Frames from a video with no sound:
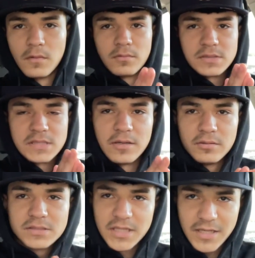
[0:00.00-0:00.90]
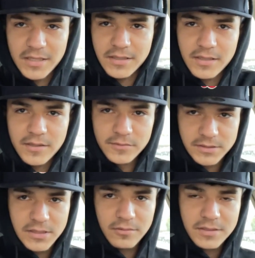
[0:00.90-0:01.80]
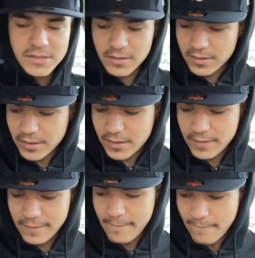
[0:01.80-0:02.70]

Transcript: What's good with y'all gang? What's good with y'all gang?